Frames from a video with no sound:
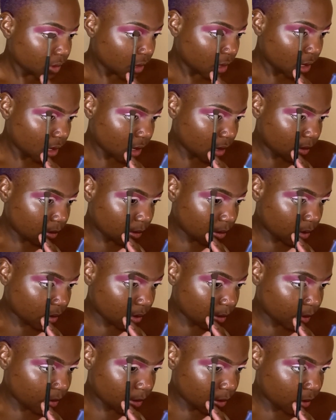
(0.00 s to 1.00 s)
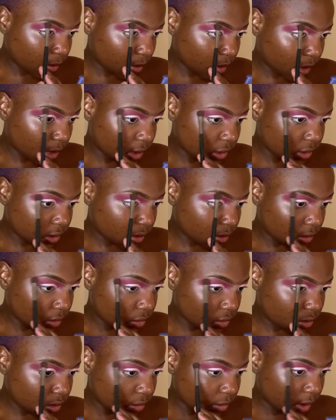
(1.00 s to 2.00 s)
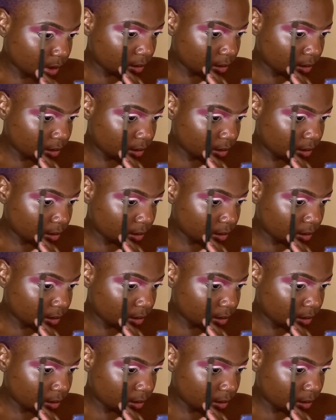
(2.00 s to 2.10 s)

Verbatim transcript: and purple that's close to my